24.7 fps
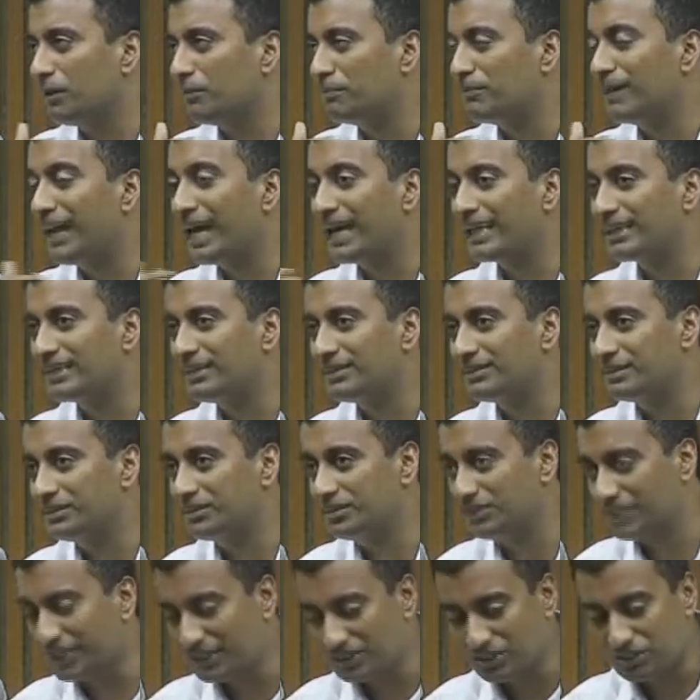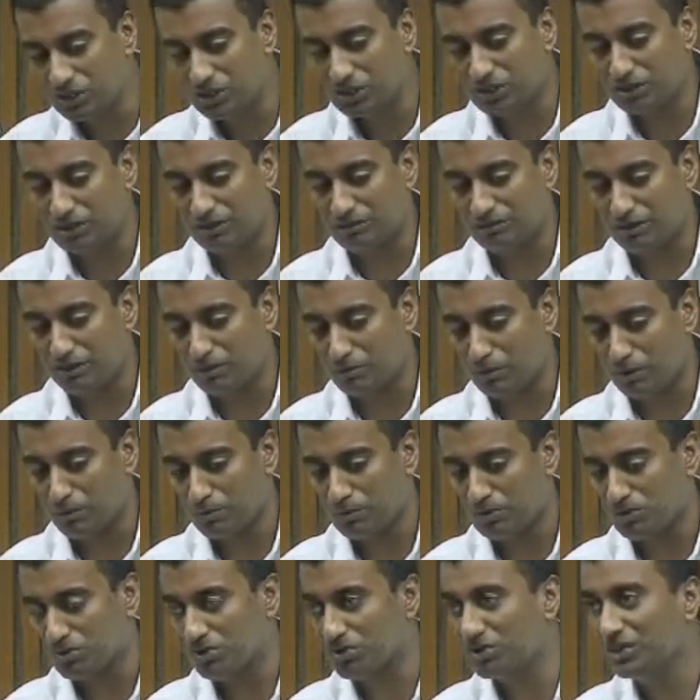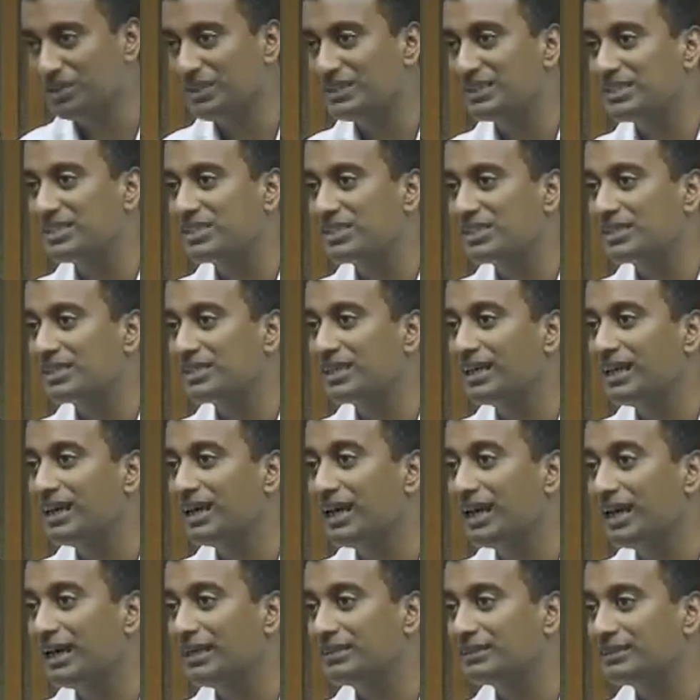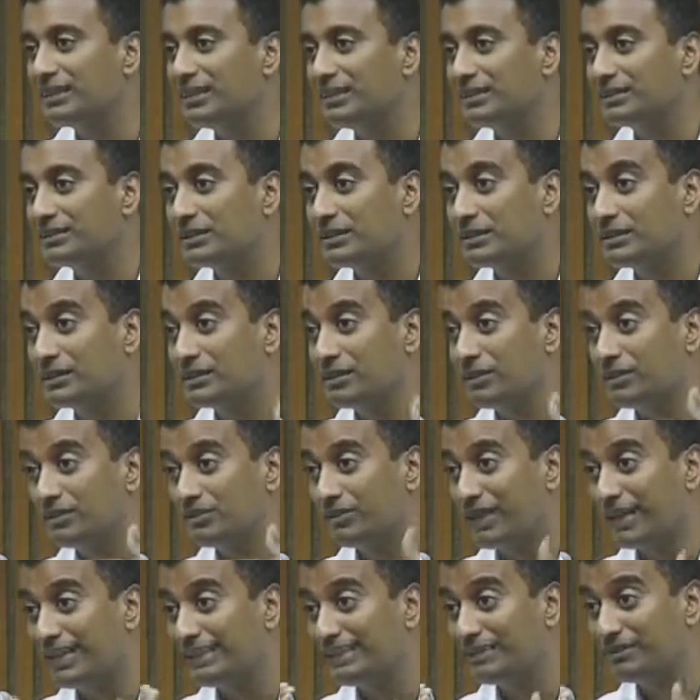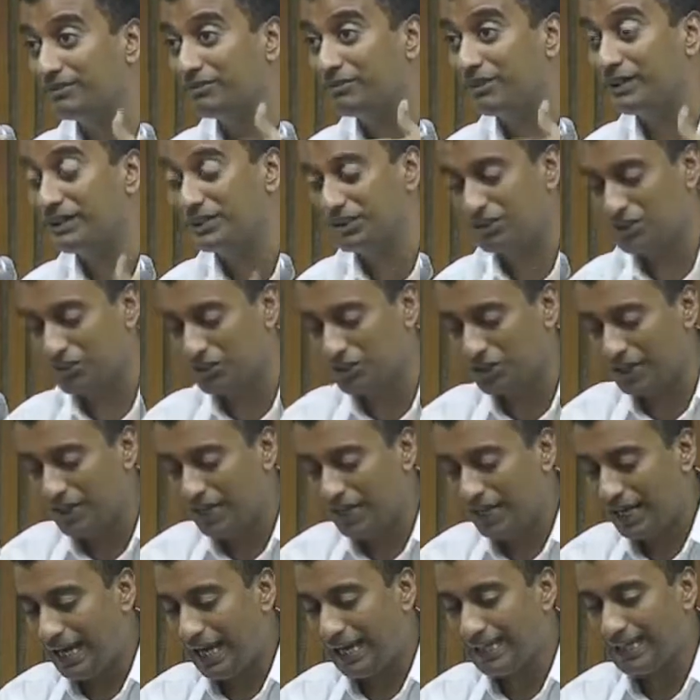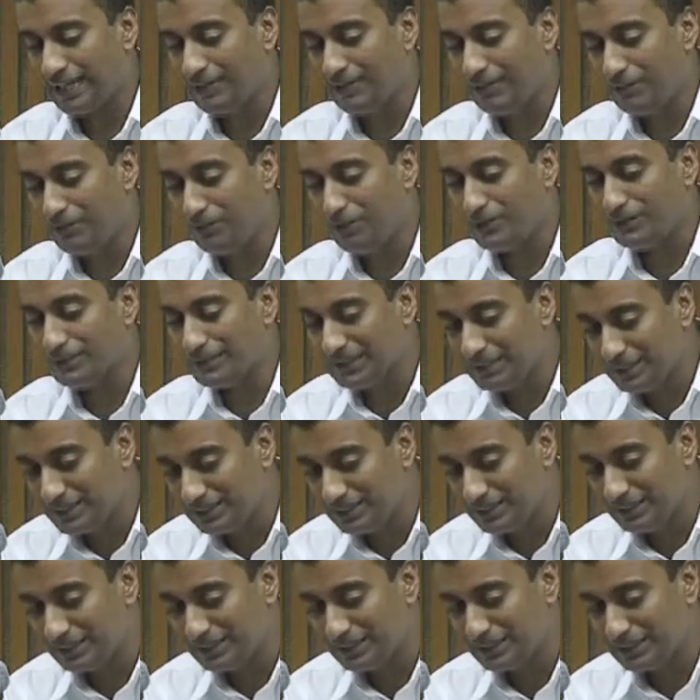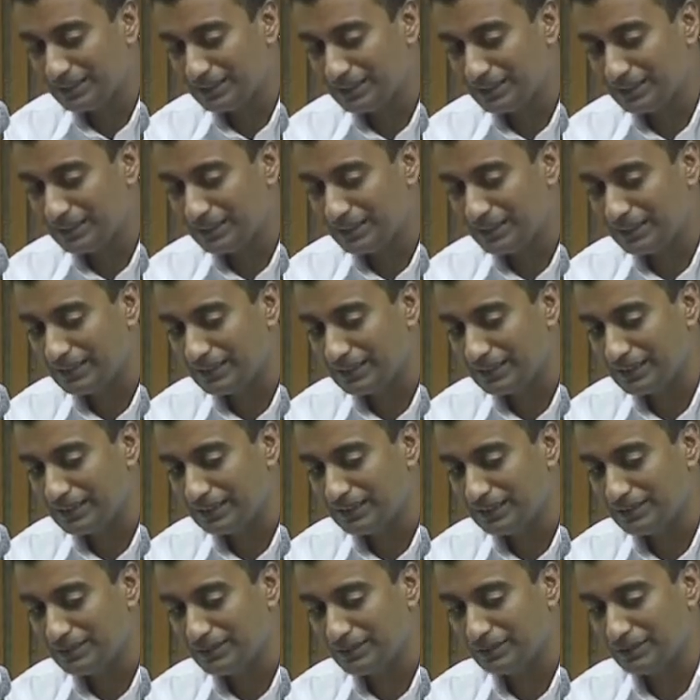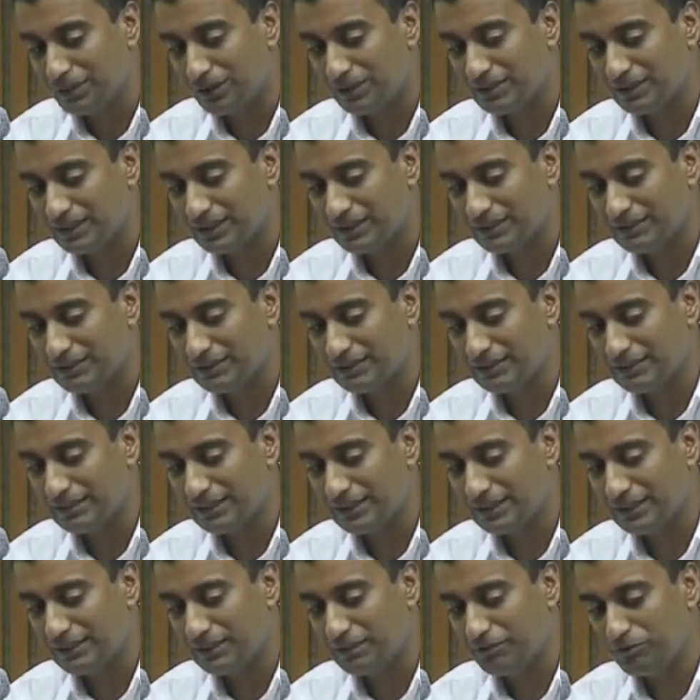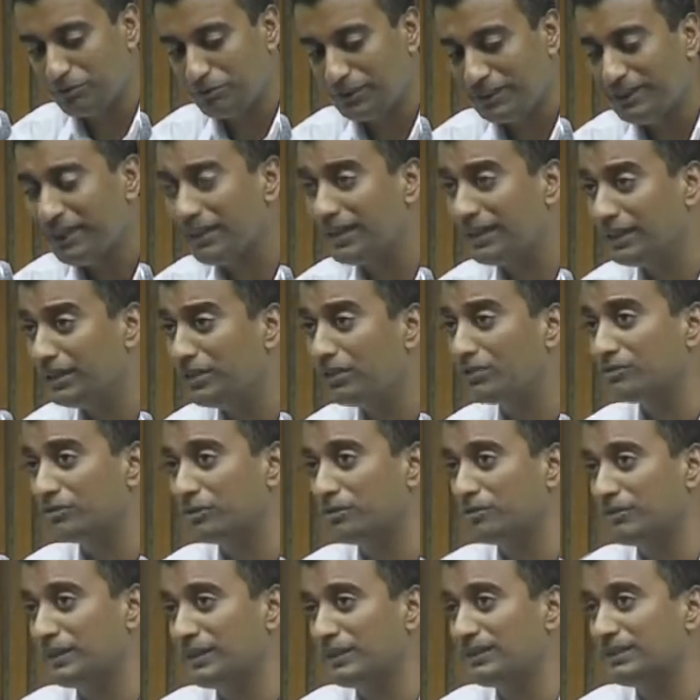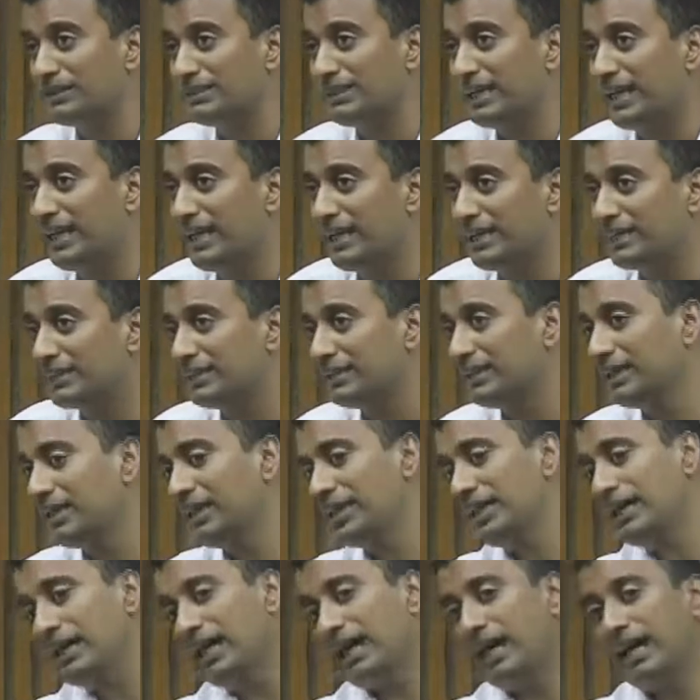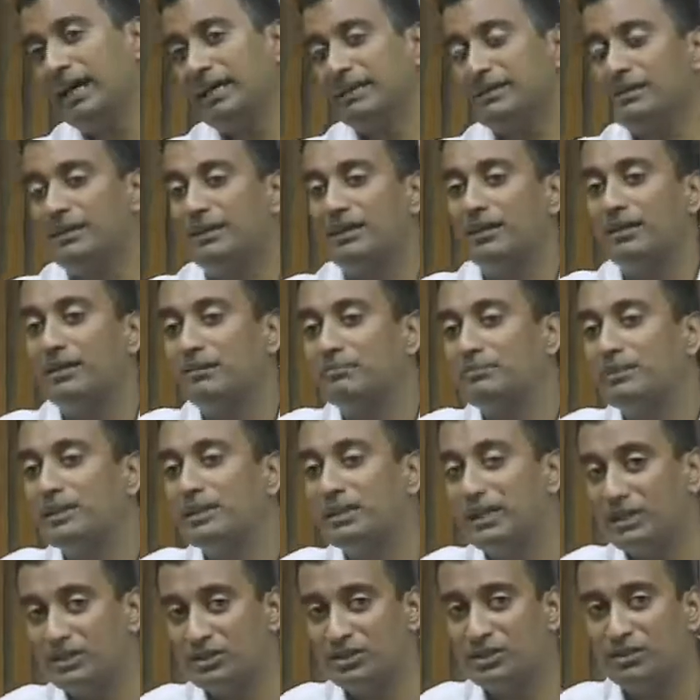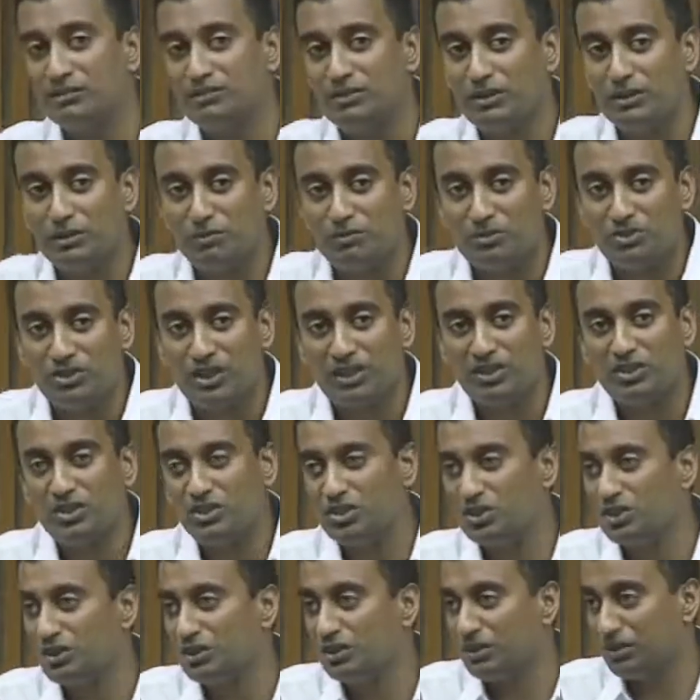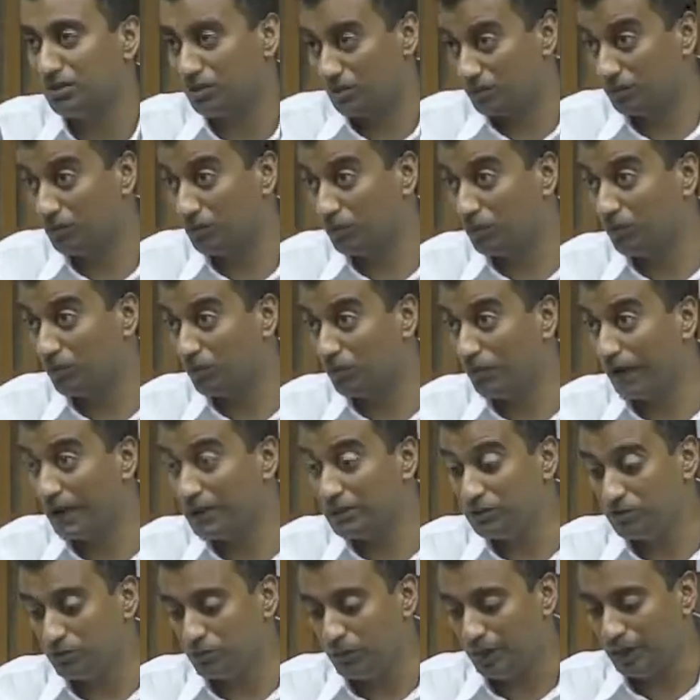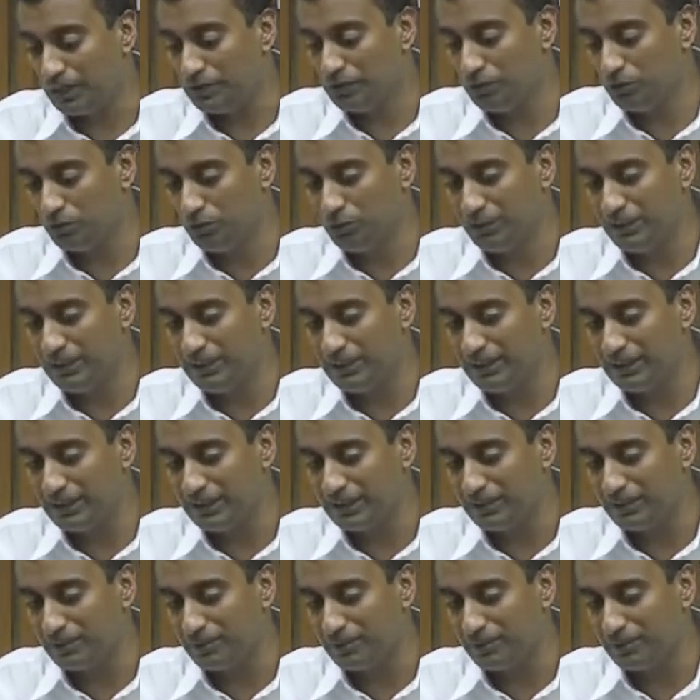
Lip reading: blanket rejection of that proposition. It's just it's a relative weightage. And I think what's interesting in the Indian context is that if we think of the Patents Act and the nature of the objection, why do we